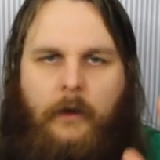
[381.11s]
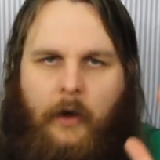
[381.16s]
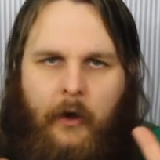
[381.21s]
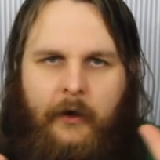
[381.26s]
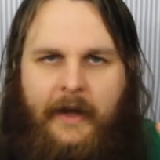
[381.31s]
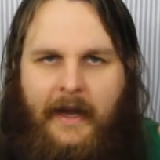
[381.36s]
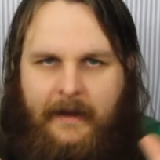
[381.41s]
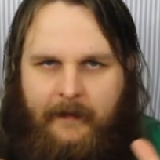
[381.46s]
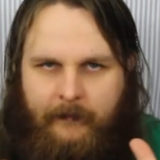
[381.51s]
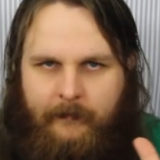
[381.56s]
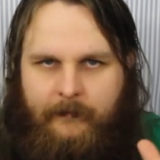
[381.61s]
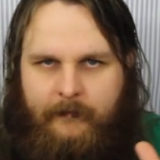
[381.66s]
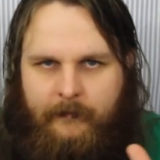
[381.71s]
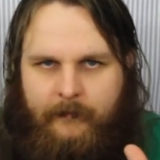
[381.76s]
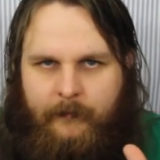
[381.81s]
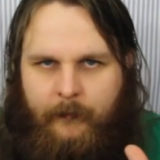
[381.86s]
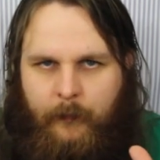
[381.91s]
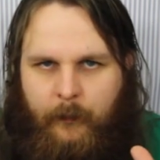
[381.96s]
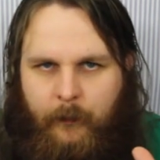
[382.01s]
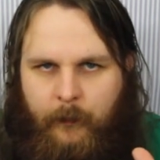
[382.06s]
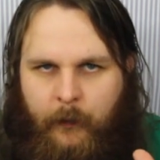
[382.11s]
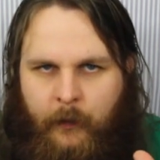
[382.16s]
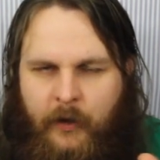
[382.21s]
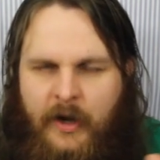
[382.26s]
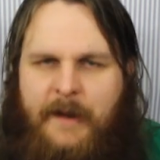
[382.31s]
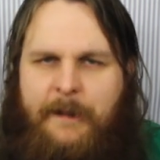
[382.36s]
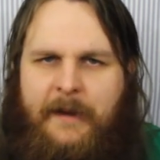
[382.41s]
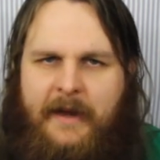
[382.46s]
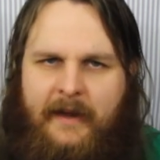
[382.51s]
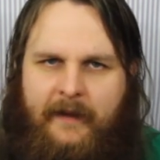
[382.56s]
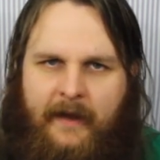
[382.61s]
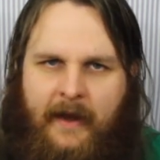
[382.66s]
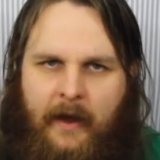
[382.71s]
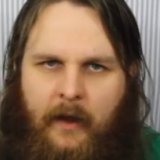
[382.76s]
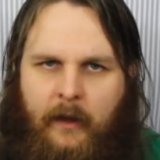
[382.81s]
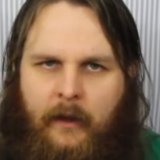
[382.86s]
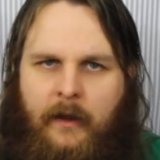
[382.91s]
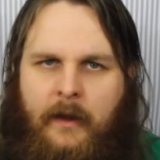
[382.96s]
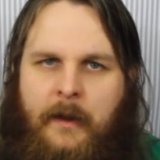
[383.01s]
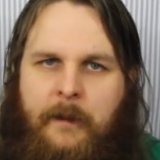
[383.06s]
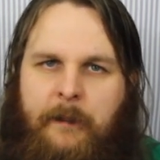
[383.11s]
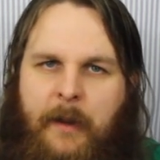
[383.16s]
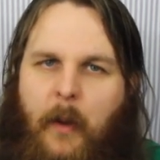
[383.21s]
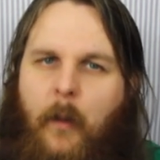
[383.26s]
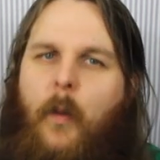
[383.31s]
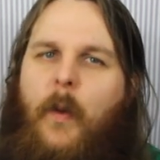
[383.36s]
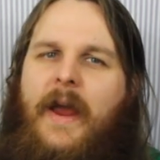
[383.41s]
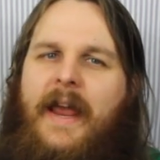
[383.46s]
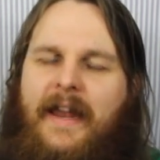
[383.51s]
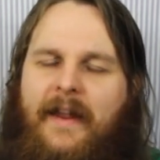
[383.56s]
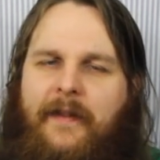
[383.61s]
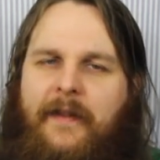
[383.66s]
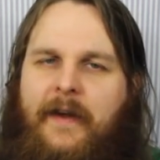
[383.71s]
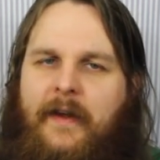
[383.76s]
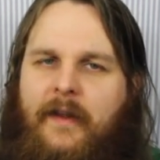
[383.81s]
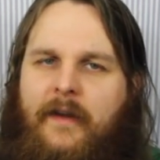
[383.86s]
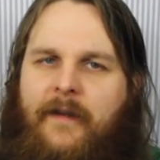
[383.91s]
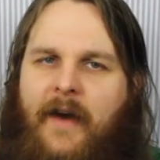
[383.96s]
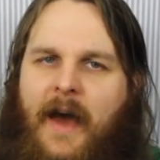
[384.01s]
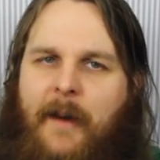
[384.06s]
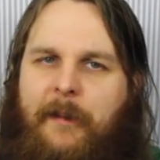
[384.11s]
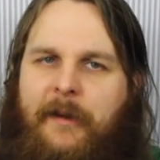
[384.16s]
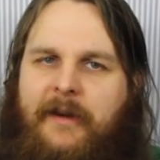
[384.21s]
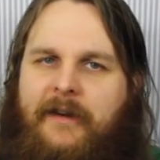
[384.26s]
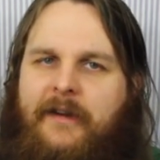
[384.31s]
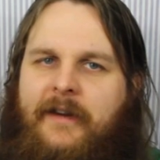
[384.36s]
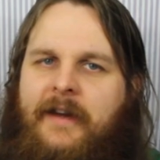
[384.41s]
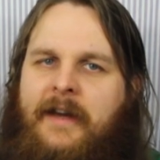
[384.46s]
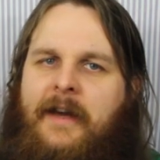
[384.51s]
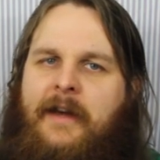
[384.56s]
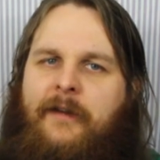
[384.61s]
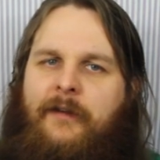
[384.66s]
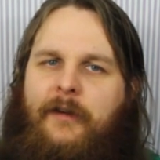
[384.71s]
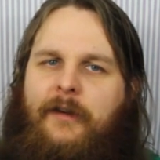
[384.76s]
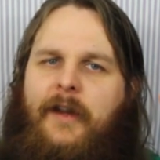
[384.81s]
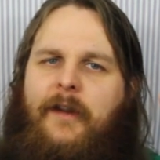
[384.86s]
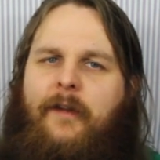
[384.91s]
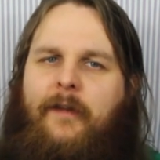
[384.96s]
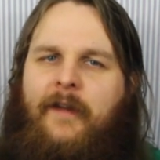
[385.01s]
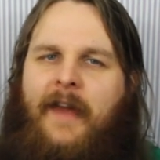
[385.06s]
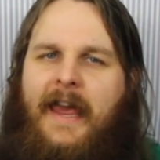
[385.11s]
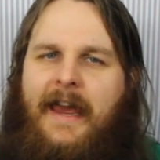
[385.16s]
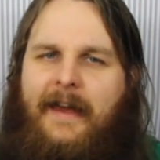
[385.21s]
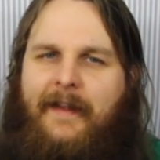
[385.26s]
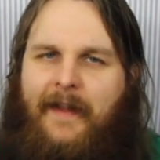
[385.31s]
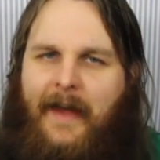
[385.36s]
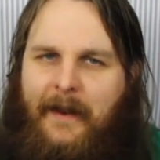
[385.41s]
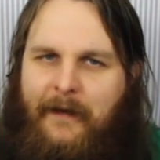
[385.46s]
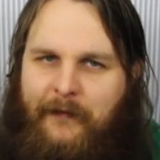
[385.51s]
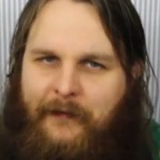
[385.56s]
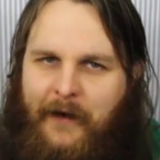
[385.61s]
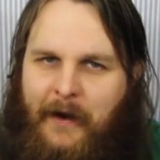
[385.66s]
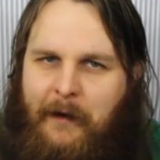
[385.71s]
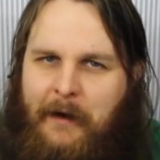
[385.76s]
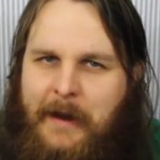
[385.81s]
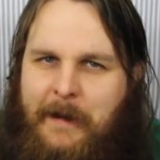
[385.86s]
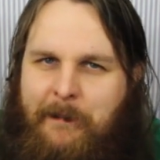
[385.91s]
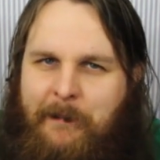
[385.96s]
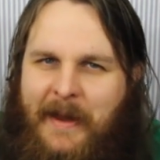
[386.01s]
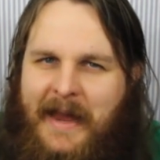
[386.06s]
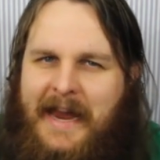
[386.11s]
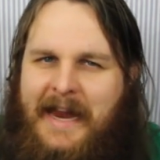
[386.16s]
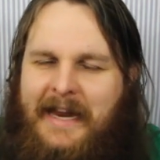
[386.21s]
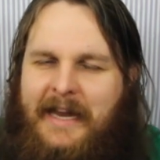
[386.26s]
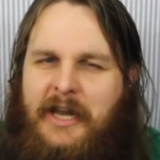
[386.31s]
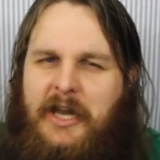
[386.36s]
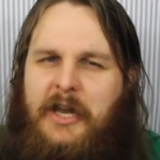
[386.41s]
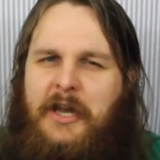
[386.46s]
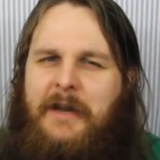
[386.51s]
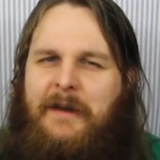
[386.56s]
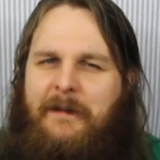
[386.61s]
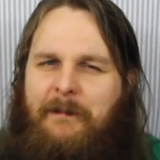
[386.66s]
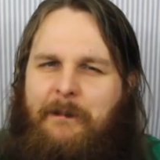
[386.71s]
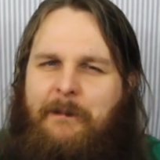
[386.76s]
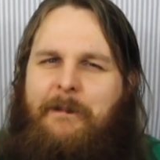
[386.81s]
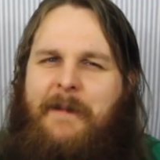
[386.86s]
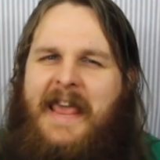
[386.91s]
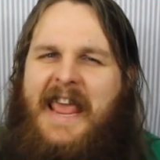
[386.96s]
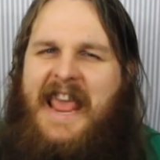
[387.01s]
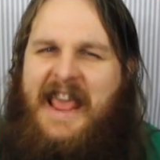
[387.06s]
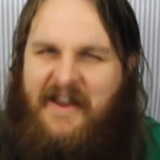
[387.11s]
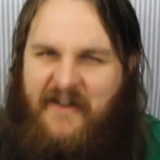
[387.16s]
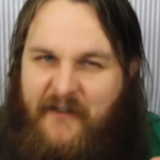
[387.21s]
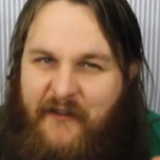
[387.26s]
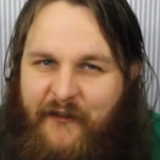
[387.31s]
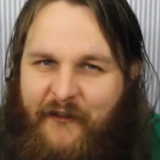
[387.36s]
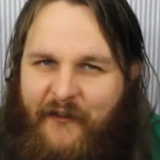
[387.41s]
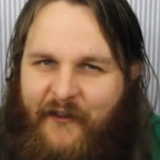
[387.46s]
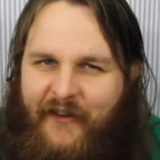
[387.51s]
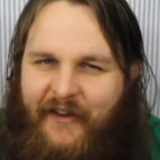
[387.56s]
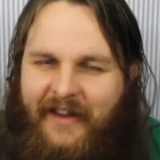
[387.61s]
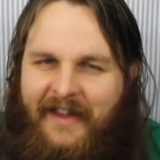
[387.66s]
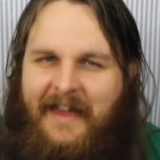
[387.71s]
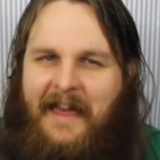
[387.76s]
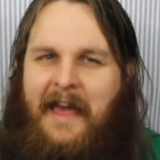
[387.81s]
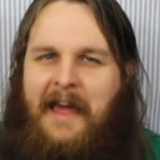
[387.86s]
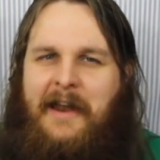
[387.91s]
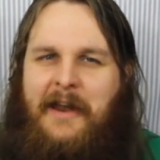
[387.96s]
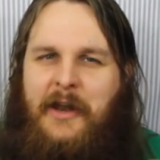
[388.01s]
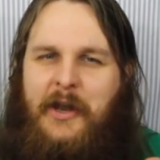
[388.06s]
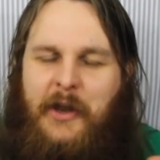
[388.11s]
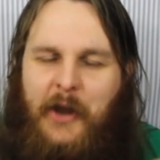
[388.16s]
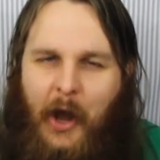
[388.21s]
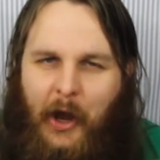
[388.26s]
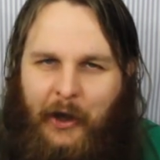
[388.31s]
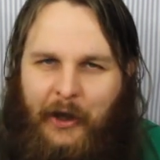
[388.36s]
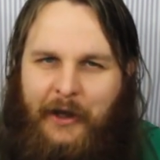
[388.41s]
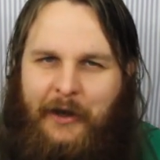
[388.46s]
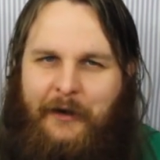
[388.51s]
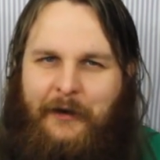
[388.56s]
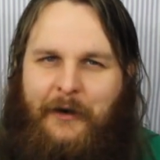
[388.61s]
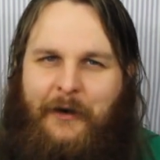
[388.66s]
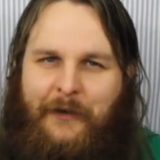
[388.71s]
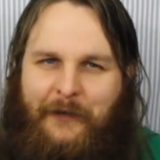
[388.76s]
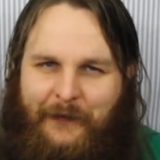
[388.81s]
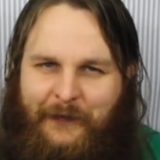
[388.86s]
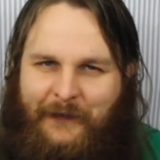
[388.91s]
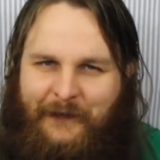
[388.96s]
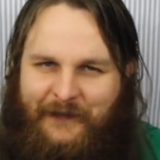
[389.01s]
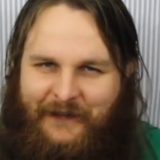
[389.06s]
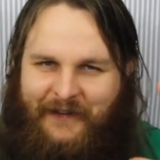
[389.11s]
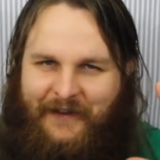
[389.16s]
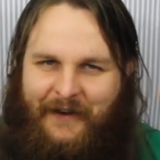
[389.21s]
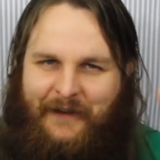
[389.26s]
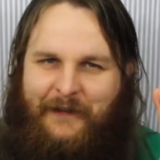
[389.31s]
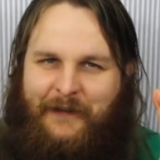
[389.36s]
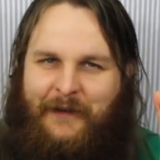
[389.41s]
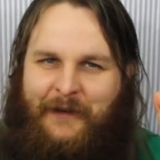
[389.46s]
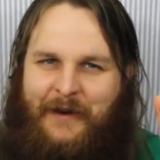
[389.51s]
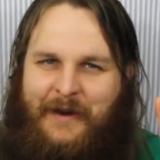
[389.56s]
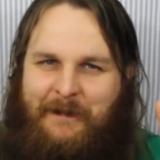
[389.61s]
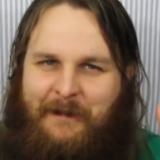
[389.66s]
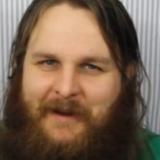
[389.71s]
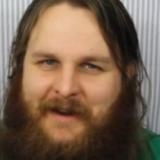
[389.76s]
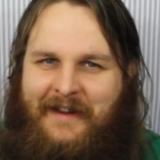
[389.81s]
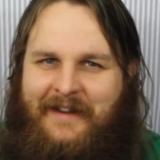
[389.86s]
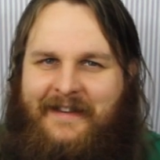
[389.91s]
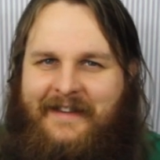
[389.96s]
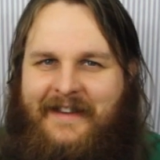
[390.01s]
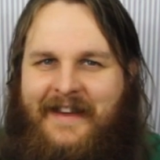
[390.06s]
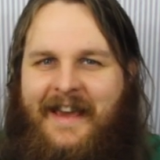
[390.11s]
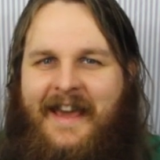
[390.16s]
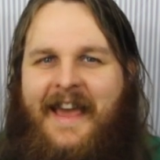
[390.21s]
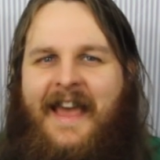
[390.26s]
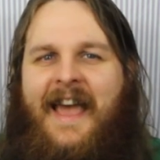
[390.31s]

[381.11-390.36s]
okay creepy as hell but weirder things have happened so let's take that very big if and nugget of, of creepiness